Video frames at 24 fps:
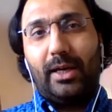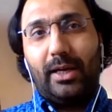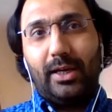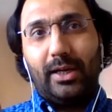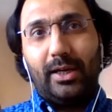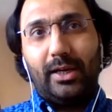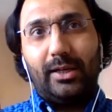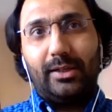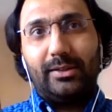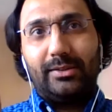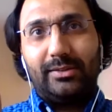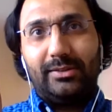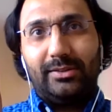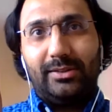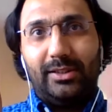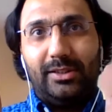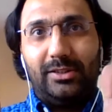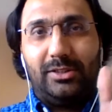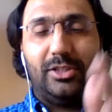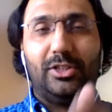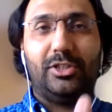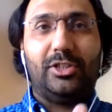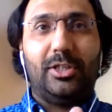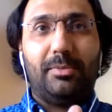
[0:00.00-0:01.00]
a
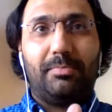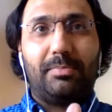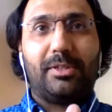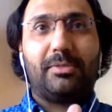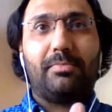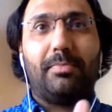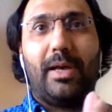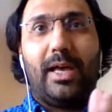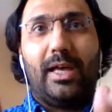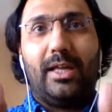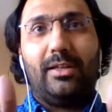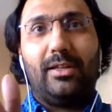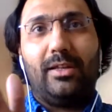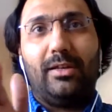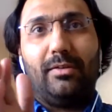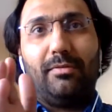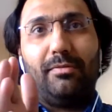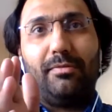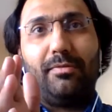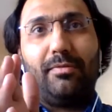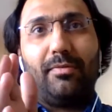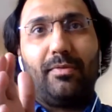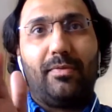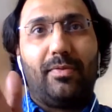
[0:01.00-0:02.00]
CCG
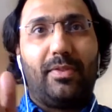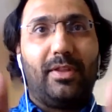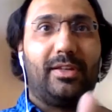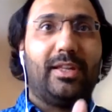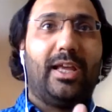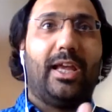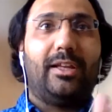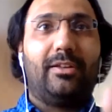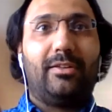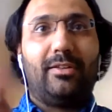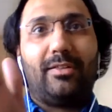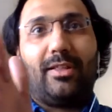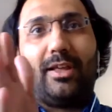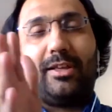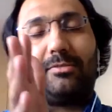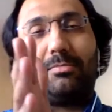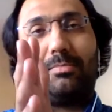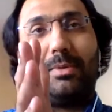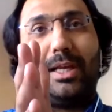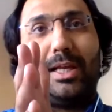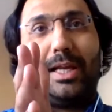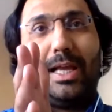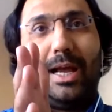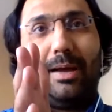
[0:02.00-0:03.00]
perspective, the data that's
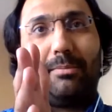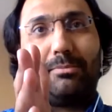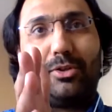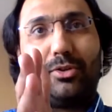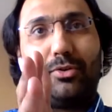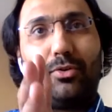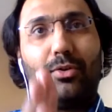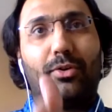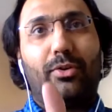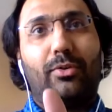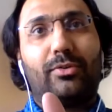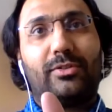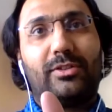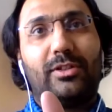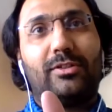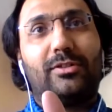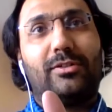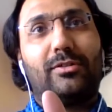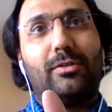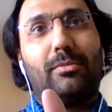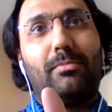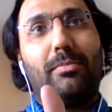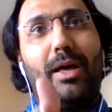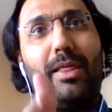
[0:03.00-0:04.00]
been captured on your
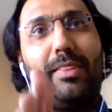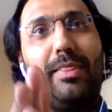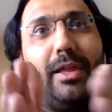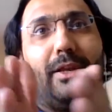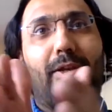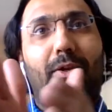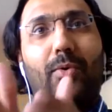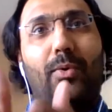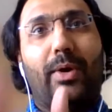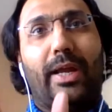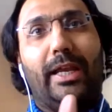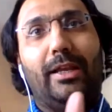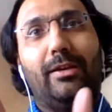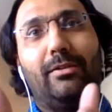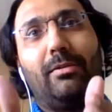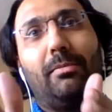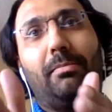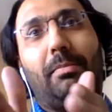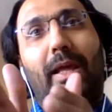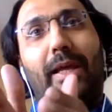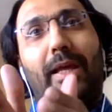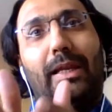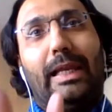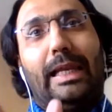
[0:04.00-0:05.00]
system, and then your
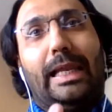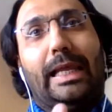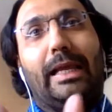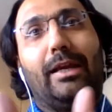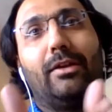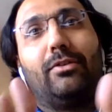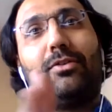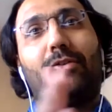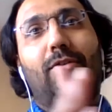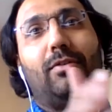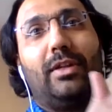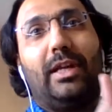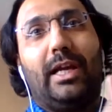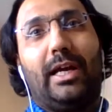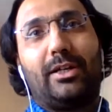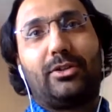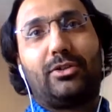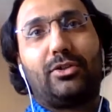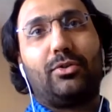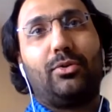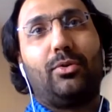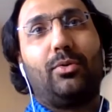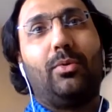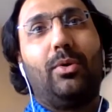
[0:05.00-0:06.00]
interplay and link to the
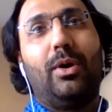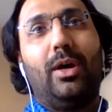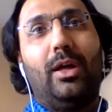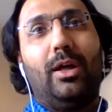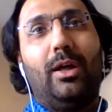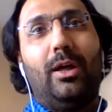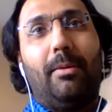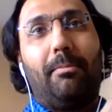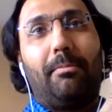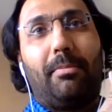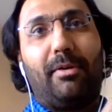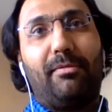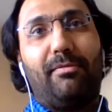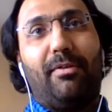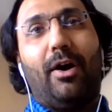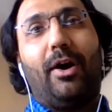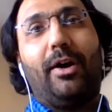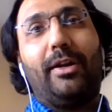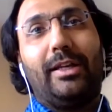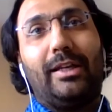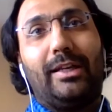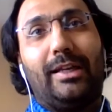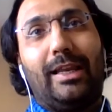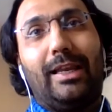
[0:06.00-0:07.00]
actual
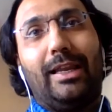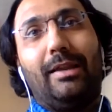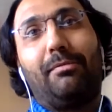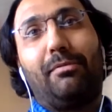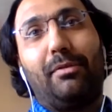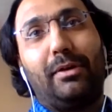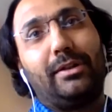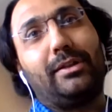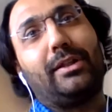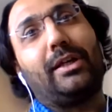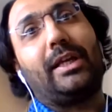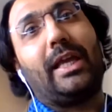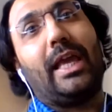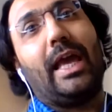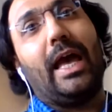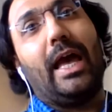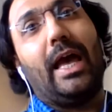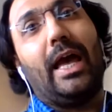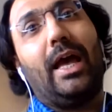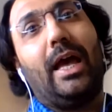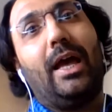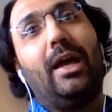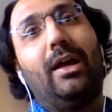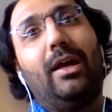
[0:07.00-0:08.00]
provider delivering the
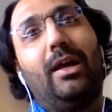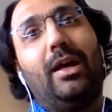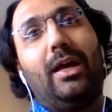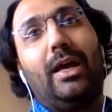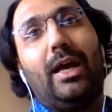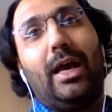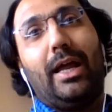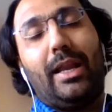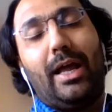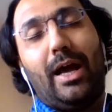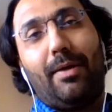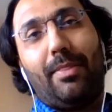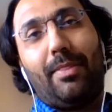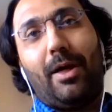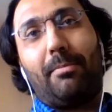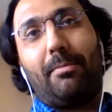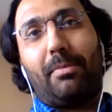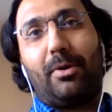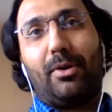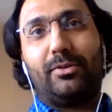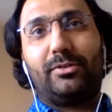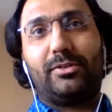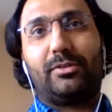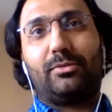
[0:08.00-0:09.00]
care, and how that
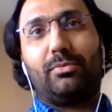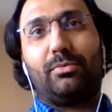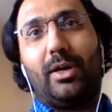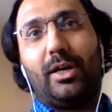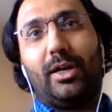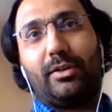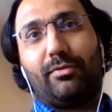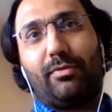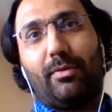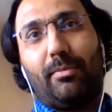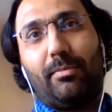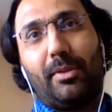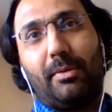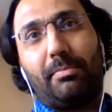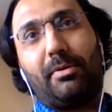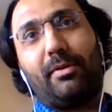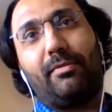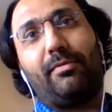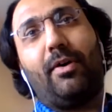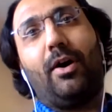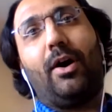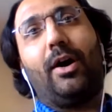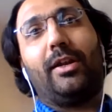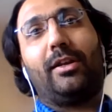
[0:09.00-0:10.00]
process works from the
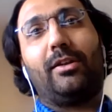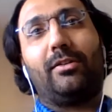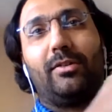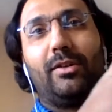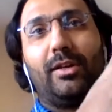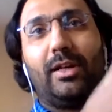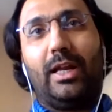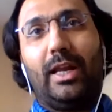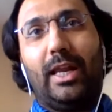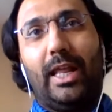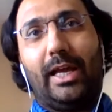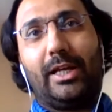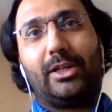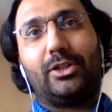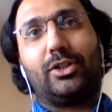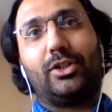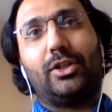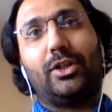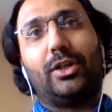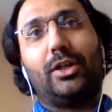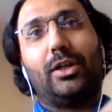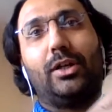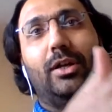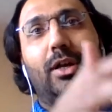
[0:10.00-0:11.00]
provider to
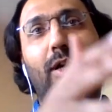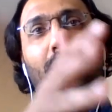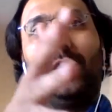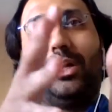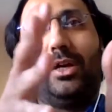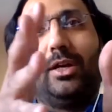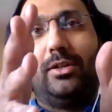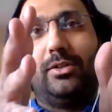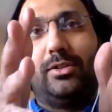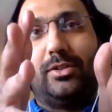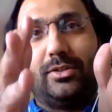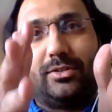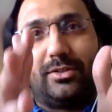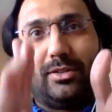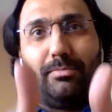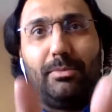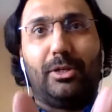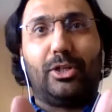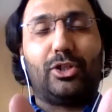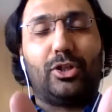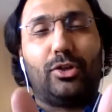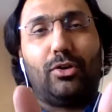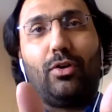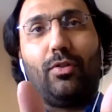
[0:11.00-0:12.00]
collection to
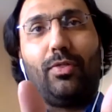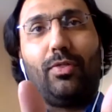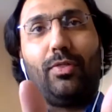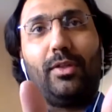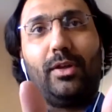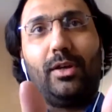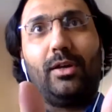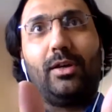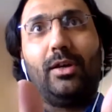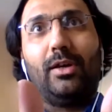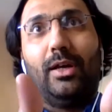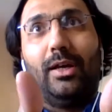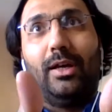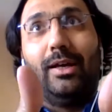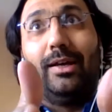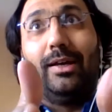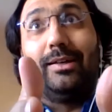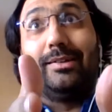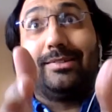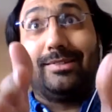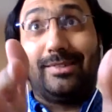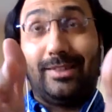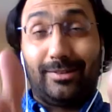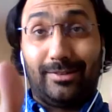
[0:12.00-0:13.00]
submission on the
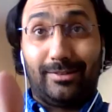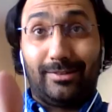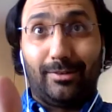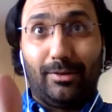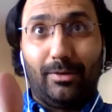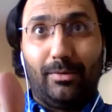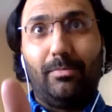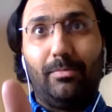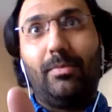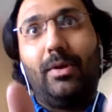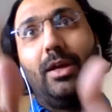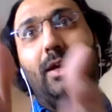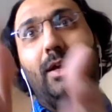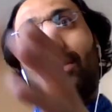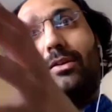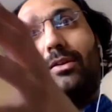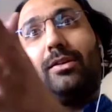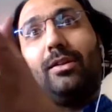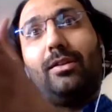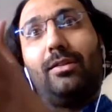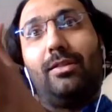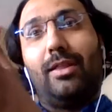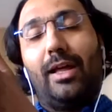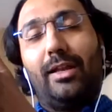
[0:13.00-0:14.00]
system
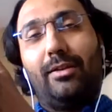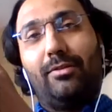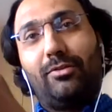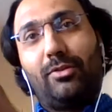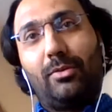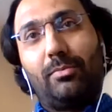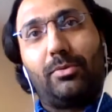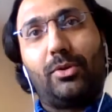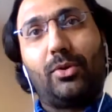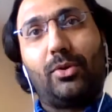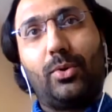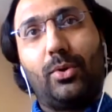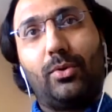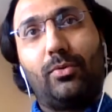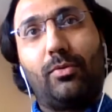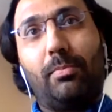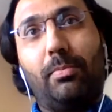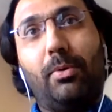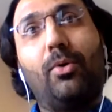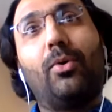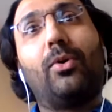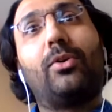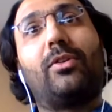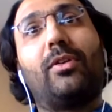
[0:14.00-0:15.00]
to then subsequent
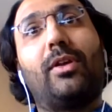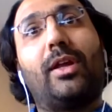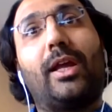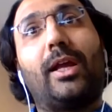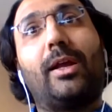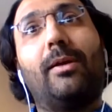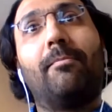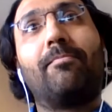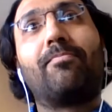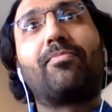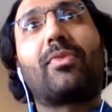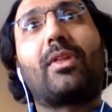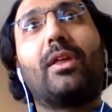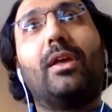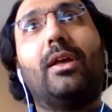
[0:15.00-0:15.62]
reporting.